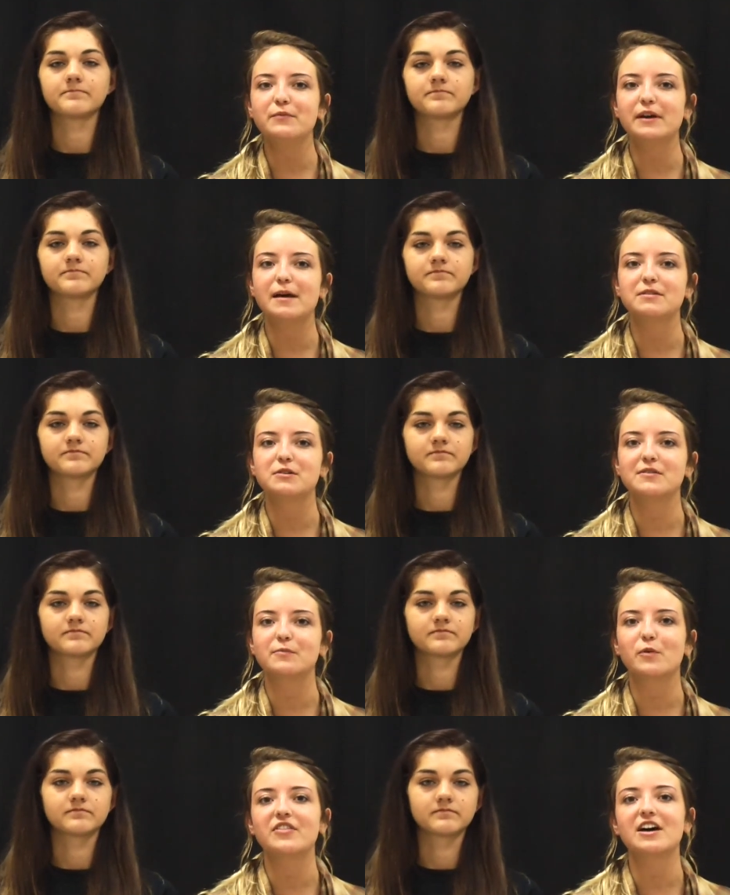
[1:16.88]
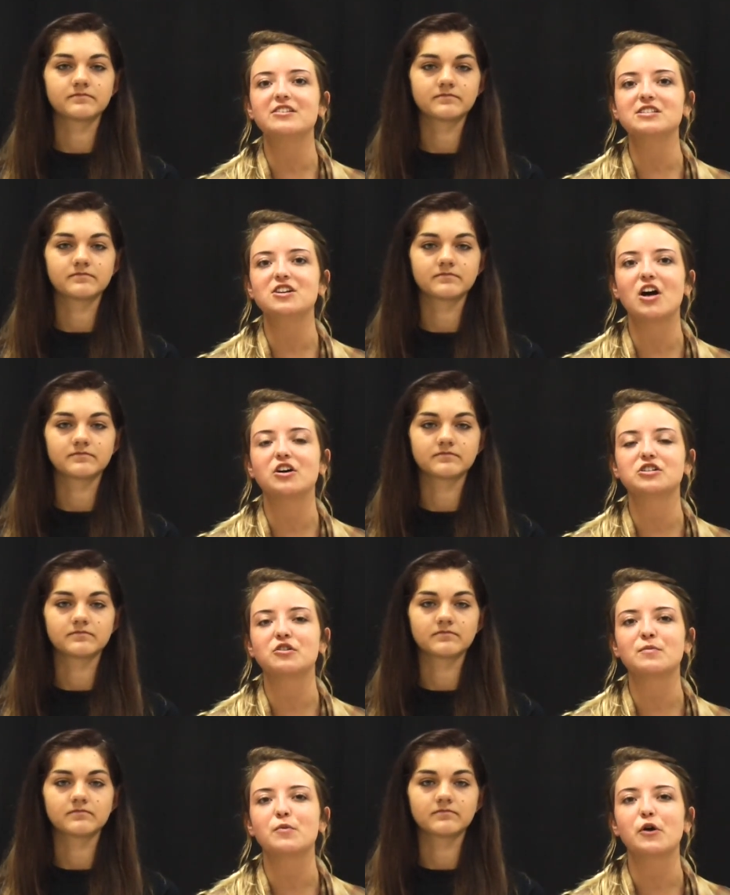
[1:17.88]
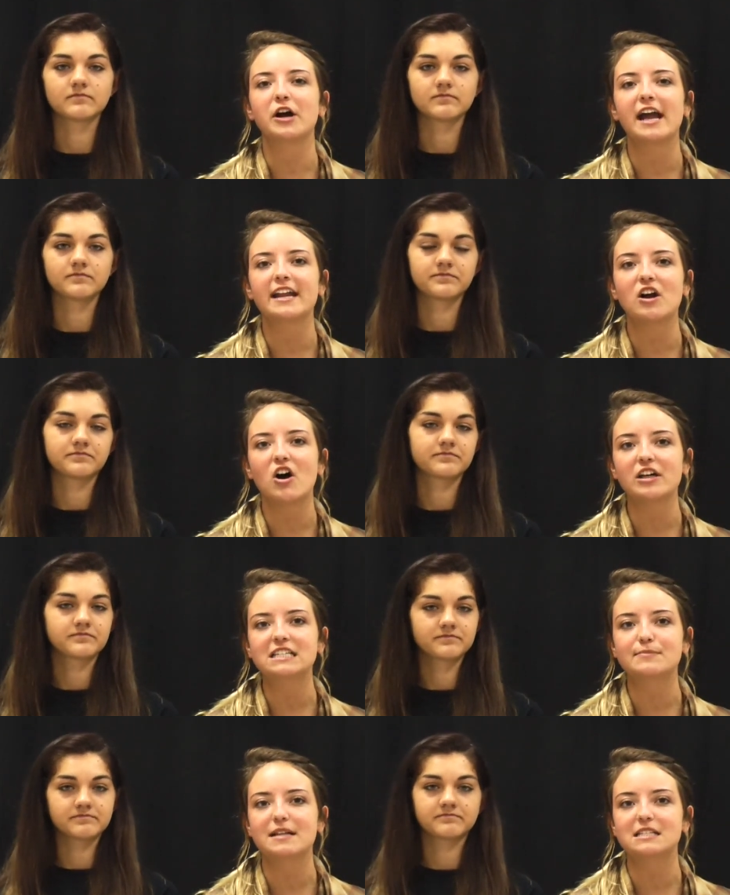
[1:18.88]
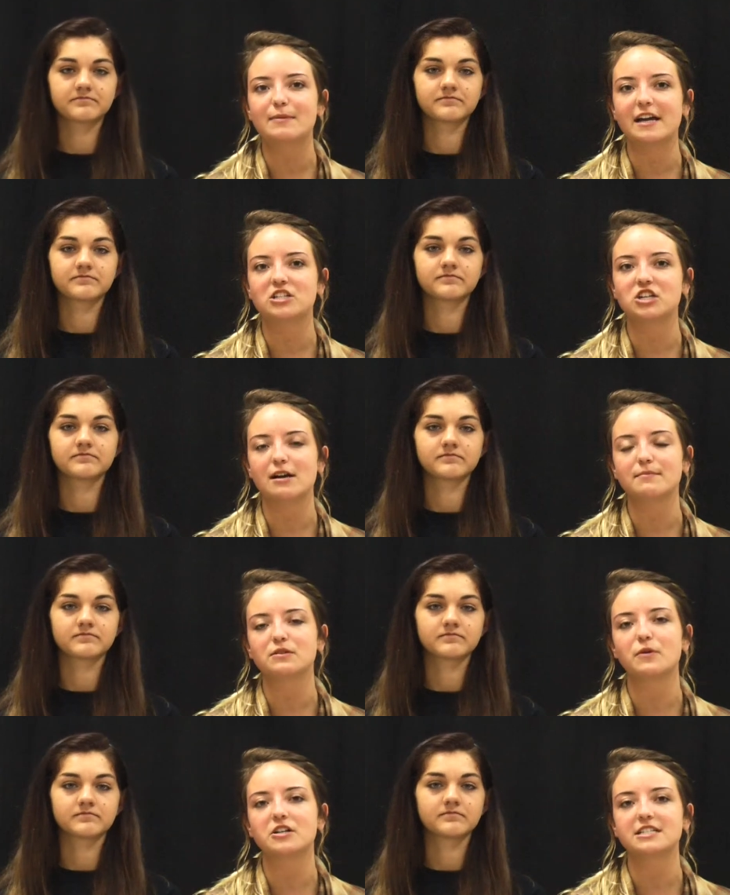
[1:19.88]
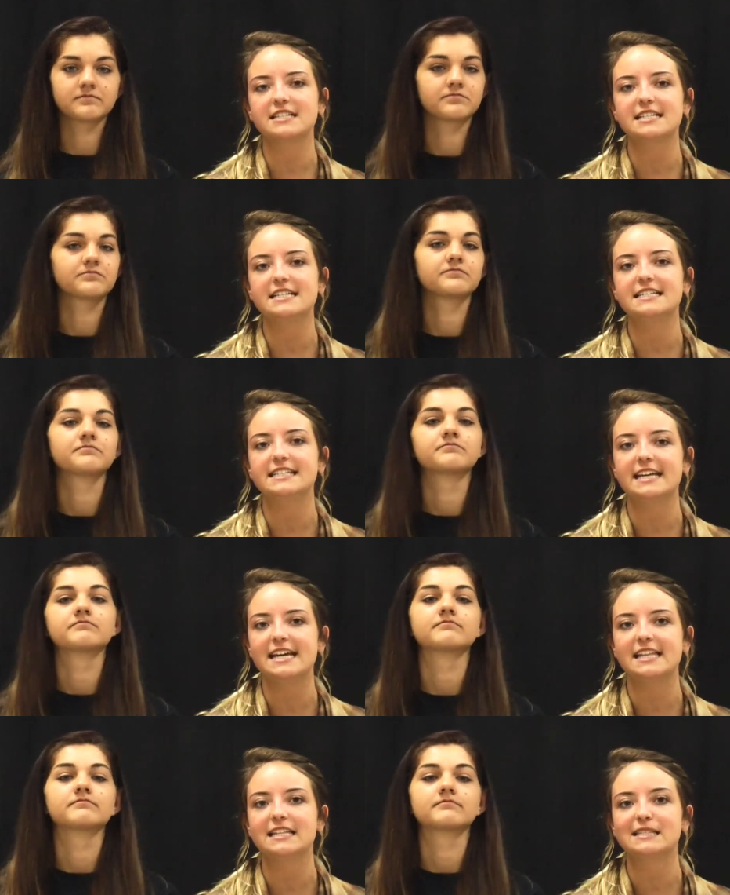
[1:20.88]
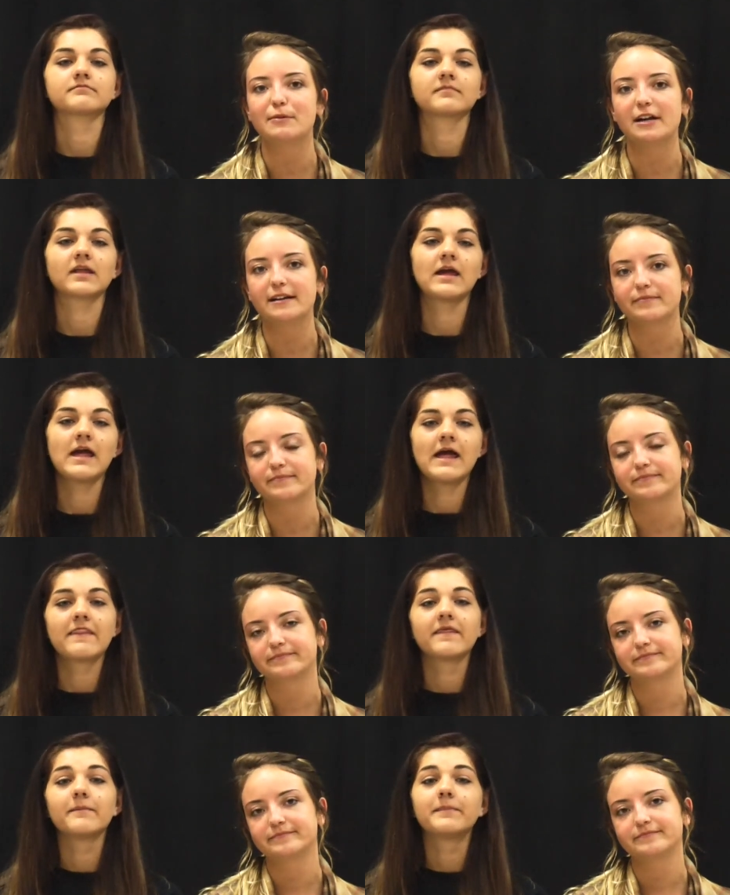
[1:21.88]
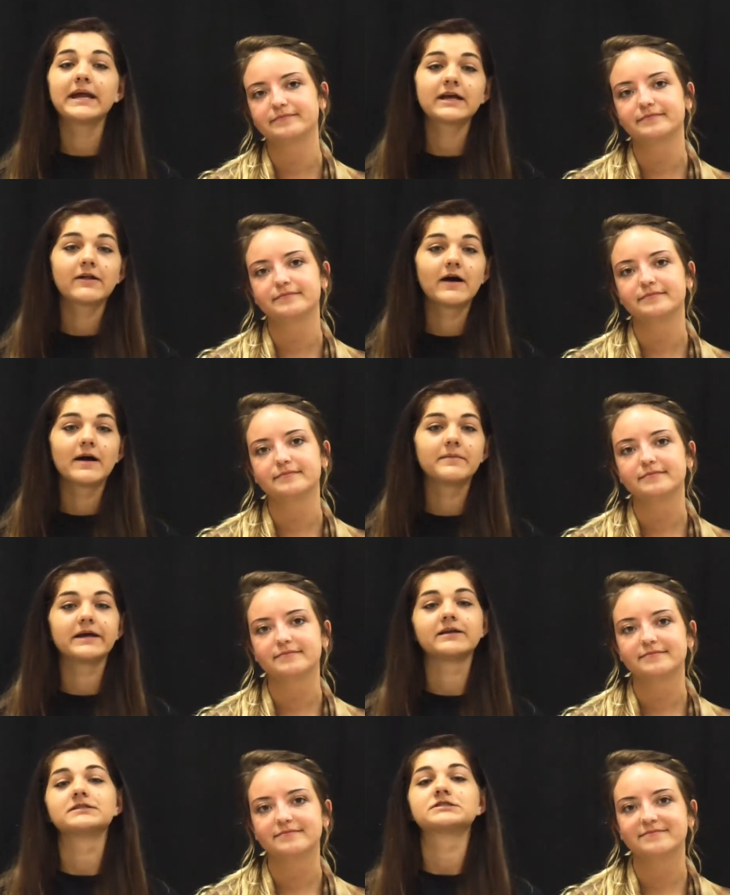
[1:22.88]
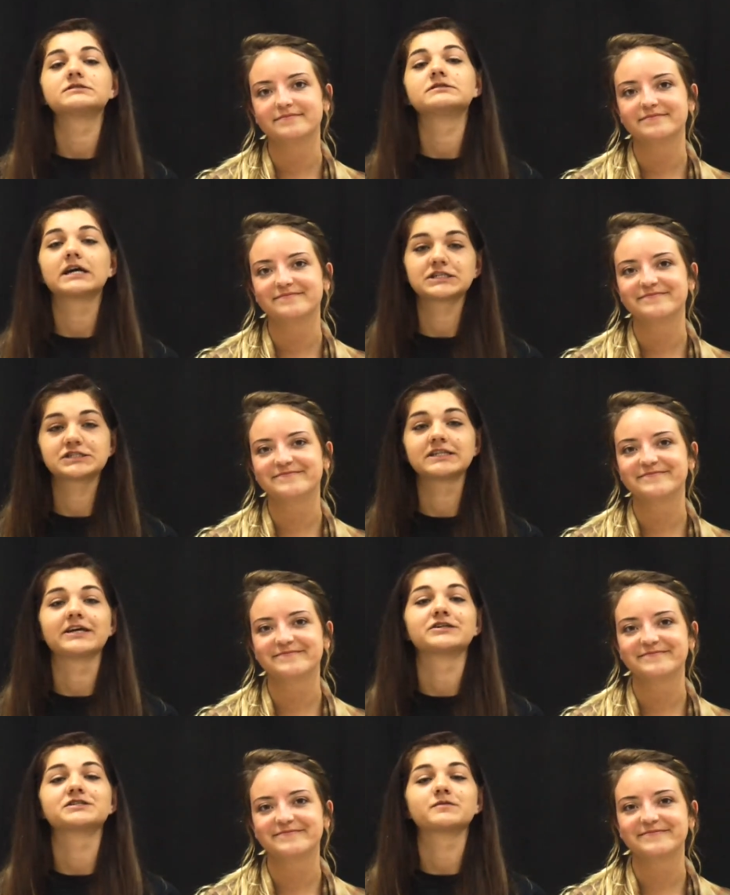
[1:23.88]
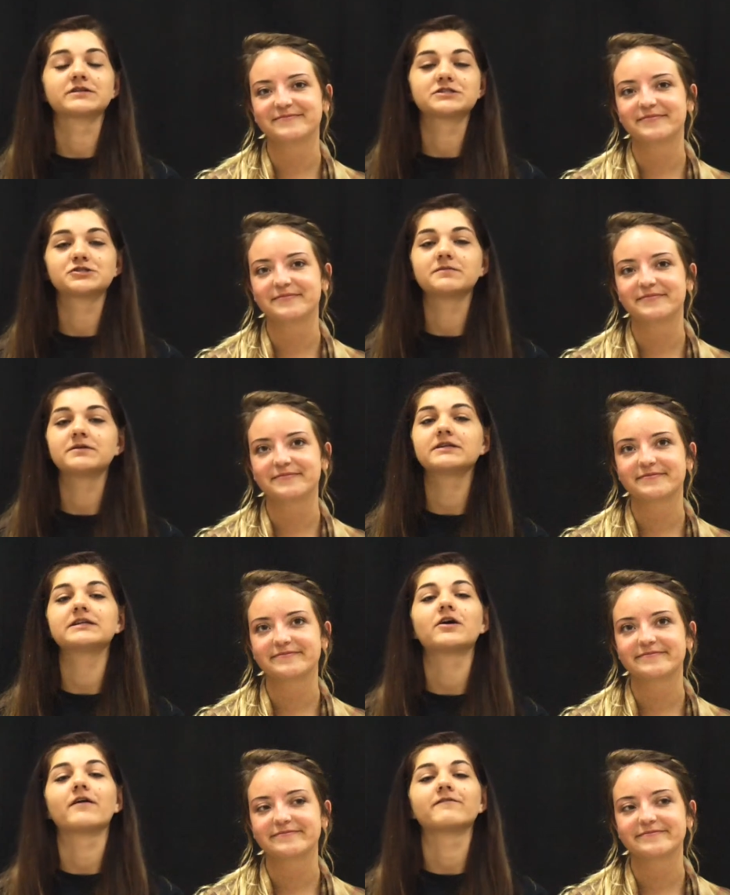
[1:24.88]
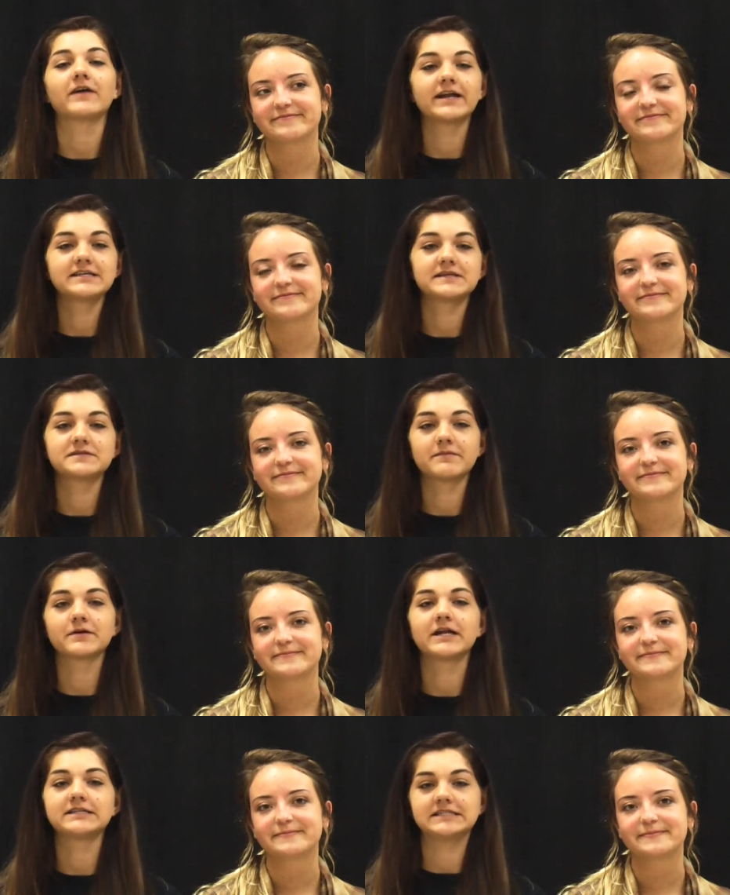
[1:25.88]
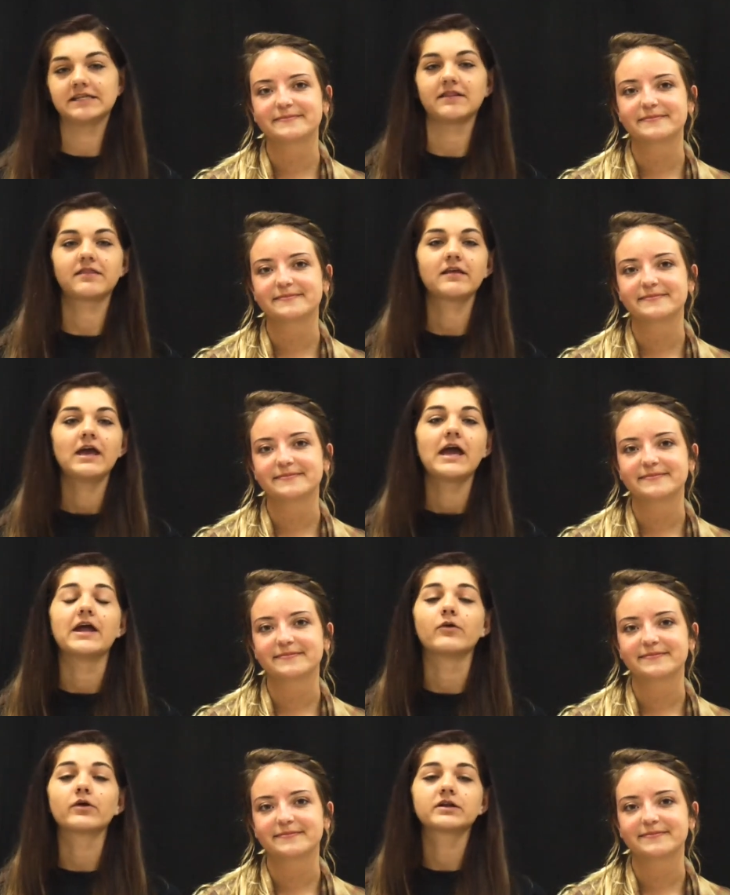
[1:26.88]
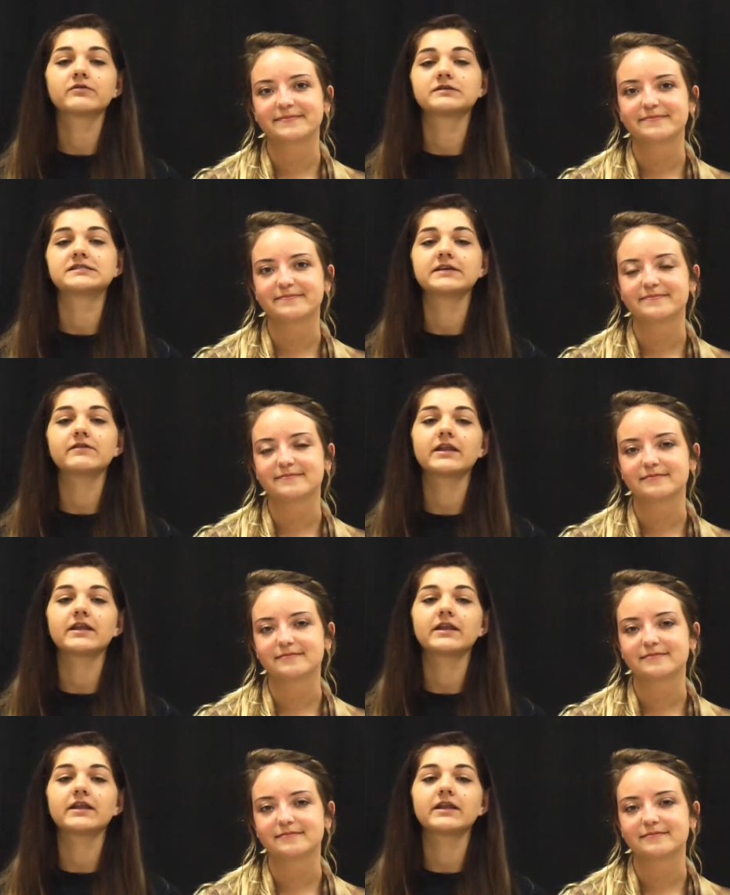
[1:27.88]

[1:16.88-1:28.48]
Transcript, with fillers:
Speaker 1: can win up to $1,000 or more in an all-expense paid trip to Washington, D.C. in the spring.
Speaker 2: The Beta Club induction letters were distributed on Friday, September 19th. In order to receive a